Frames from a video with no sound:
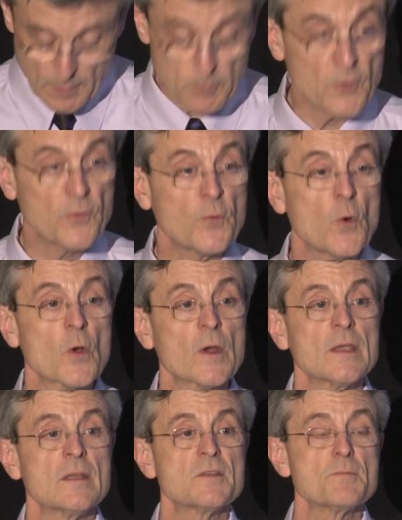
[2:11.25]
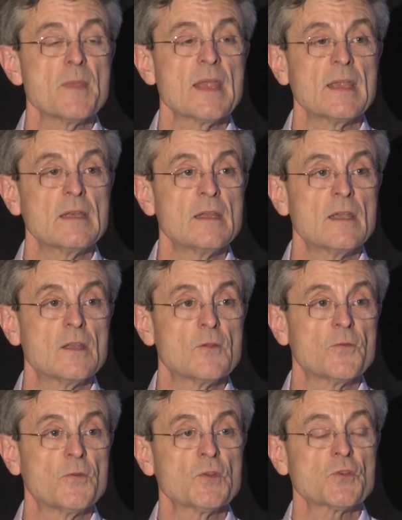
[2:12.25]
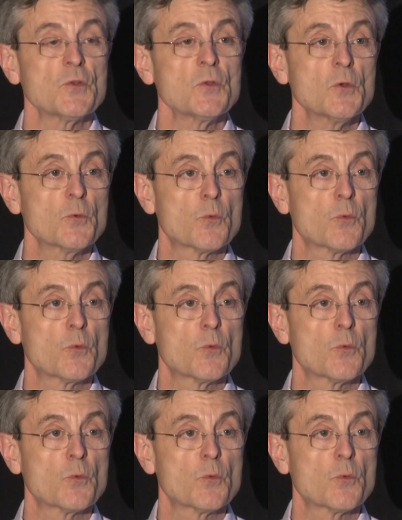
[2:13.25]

before it is made an official